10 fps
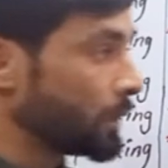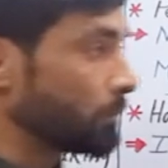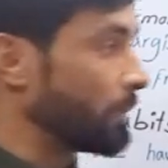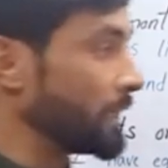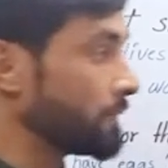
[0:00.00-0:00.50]

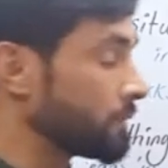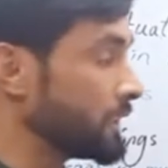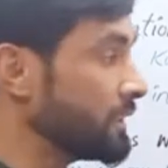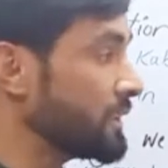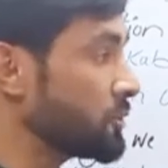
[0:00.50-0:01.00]
My
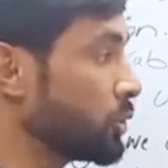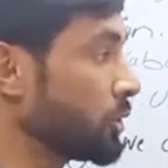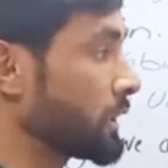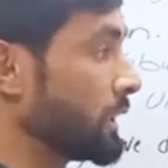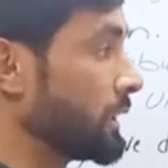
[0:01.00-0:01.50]
friend is
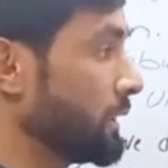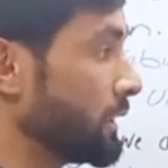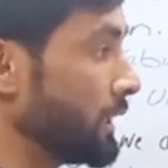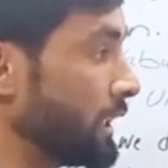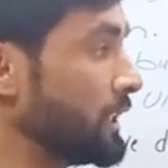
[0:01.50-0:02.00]

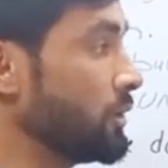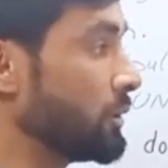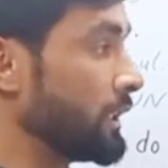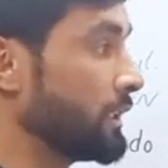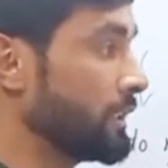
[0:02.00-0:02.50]
working in
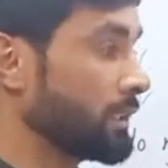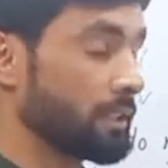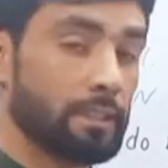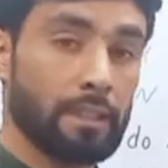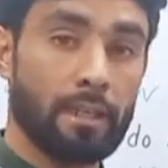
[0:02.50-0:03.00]

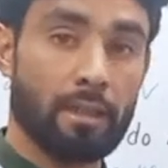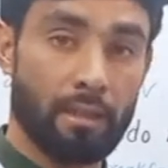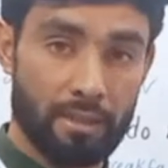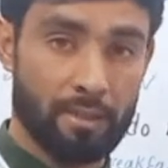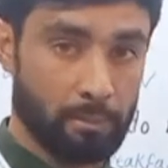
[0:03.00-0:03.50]
UN in
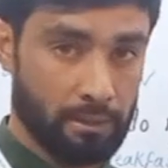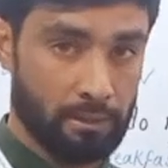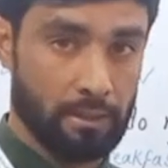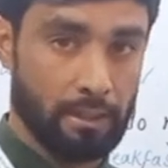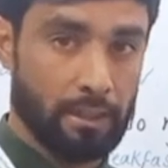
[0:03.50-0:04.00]
this
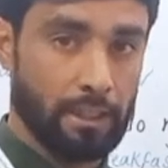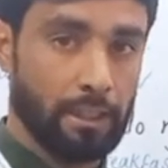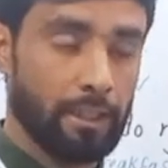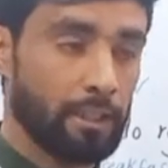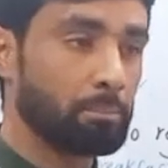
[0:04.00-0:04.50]
month.
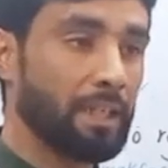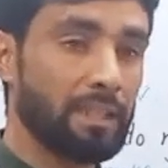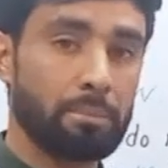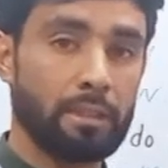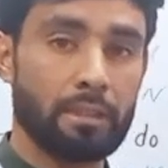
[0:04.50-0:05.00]
It
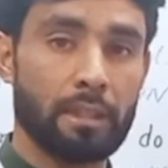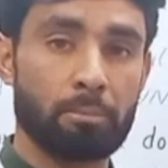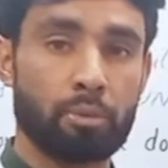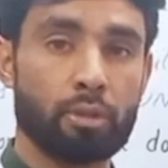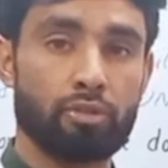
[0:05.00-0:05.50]
might be a
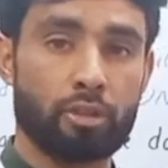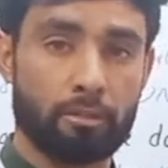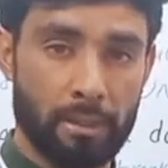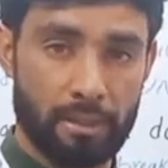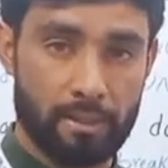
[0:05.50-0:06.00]

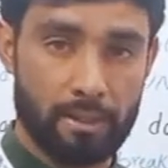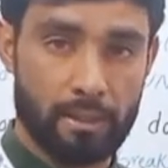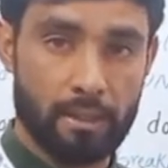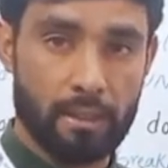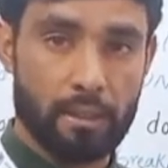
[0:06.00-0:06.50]
project-based
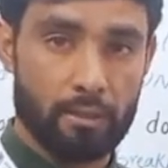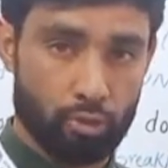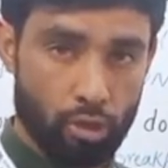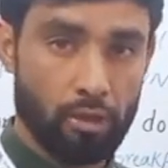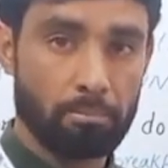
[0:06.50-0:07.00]

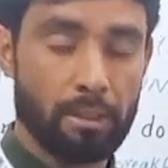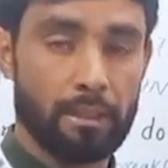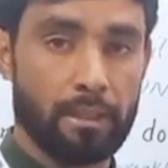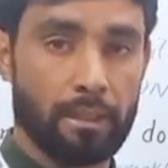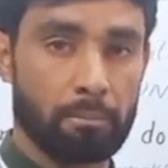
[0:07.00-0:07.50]
job.
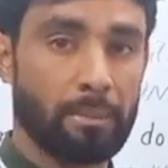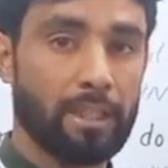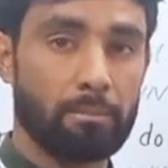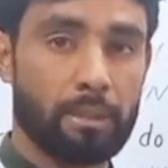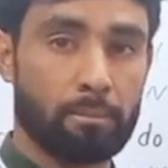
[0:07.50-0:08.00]
It
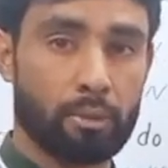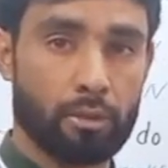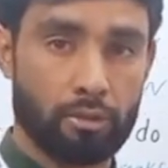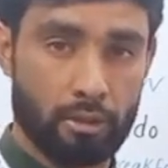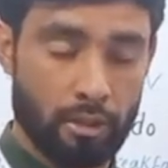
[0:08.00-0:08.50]
might be a
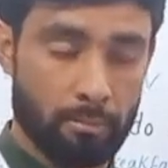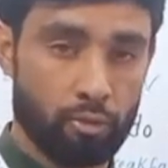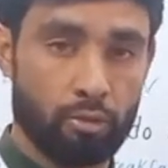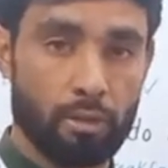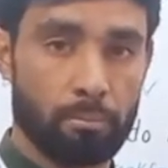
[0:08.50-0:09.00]

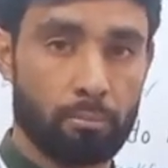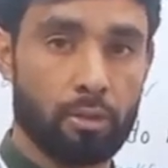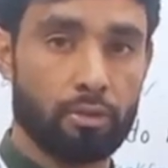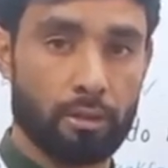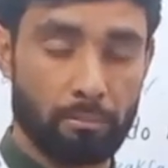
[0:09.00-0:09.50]

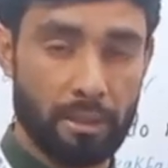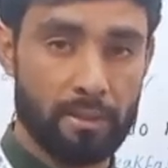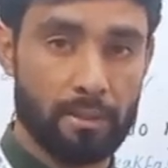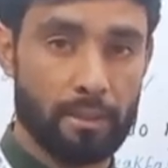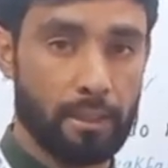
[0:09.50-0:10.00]
project-based